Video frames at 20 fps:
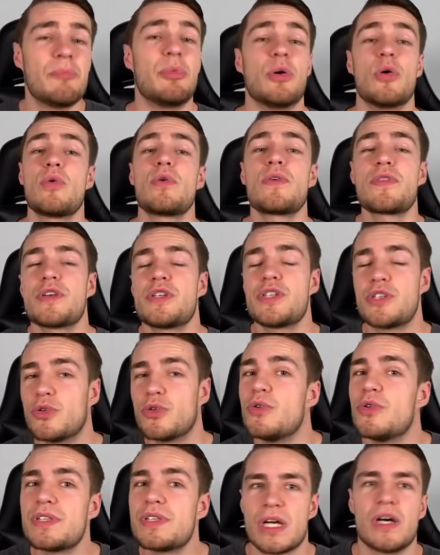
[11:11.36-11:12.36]
but all of the
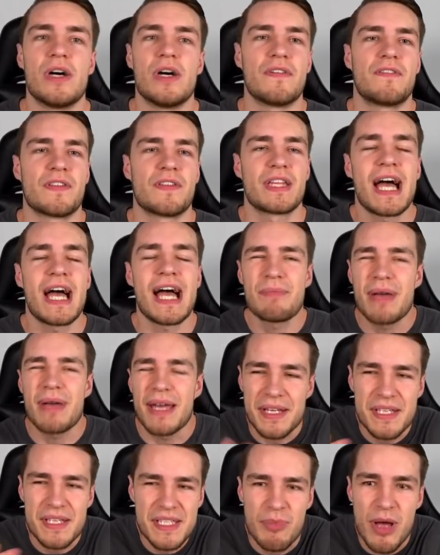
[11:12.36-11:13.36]
shorts after that,
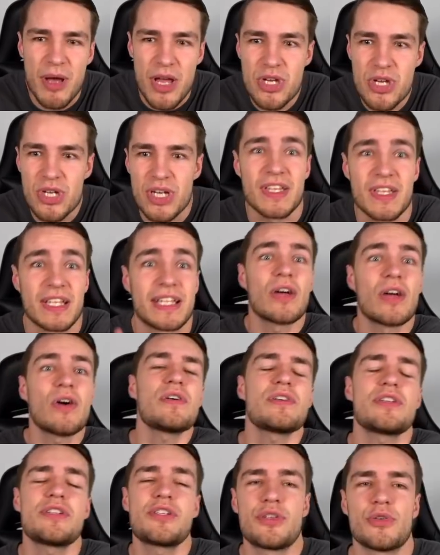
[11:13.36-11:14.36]
especially the
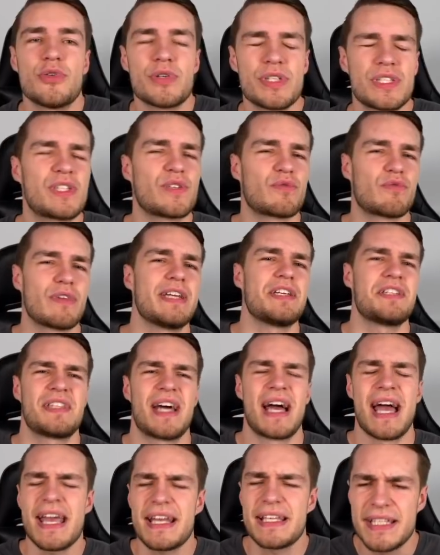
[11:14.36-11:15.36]
last shorts to reach
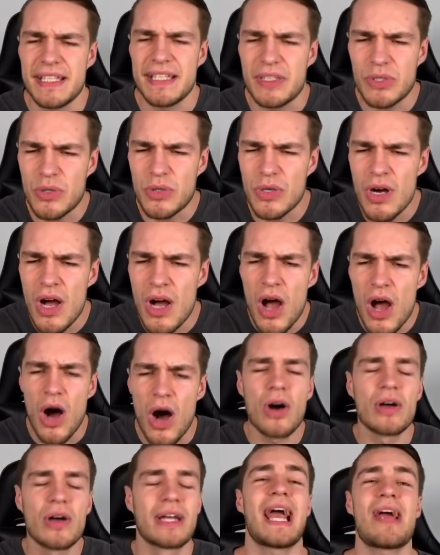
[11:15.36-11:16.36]
that exit door,
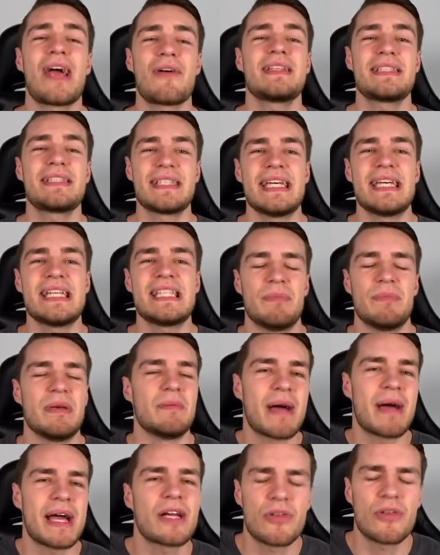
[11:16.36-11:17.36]
are guaranteed to be
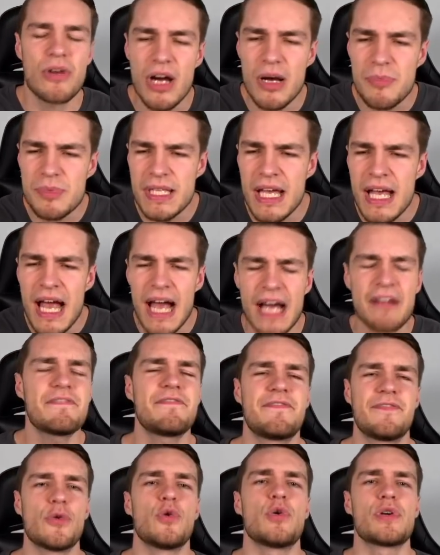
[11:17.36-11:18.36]
bankrupt
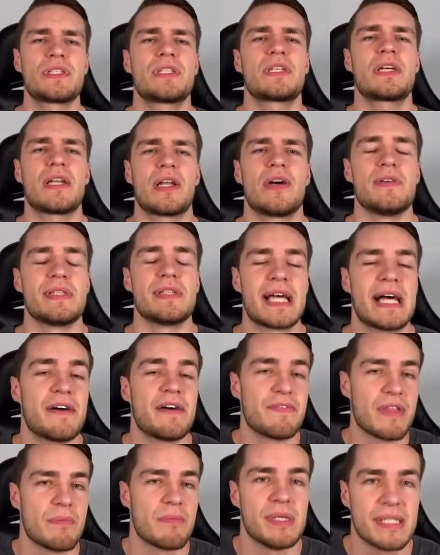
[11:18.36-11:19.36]
and forced to close out
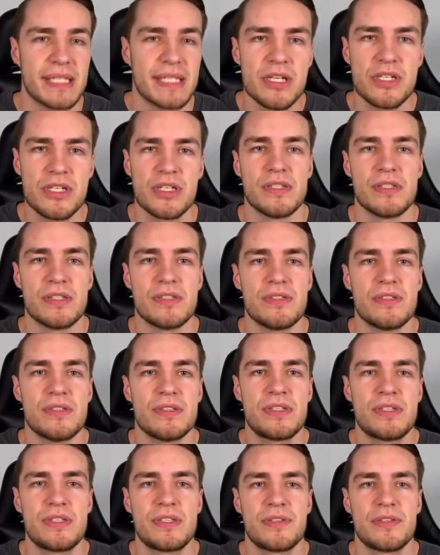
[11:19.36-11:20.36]
of their
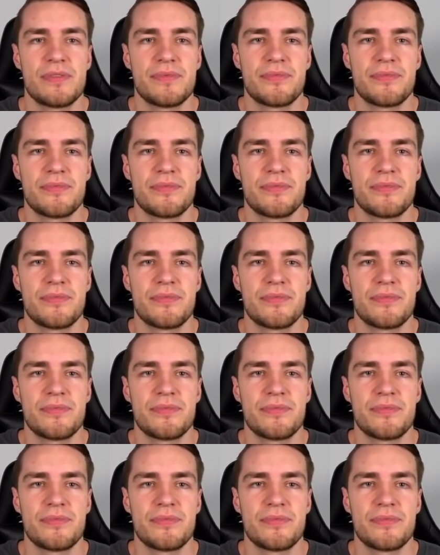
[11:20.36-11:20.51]
positions.